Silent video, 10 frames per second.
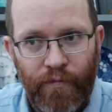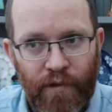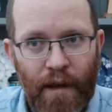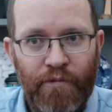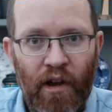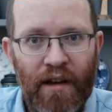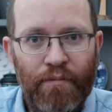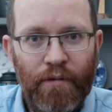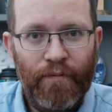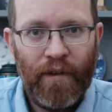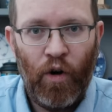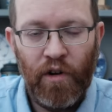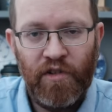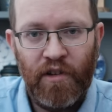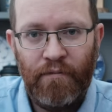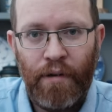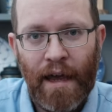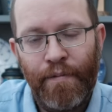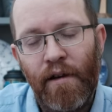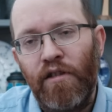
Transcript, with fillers: nib type, on a certain paper,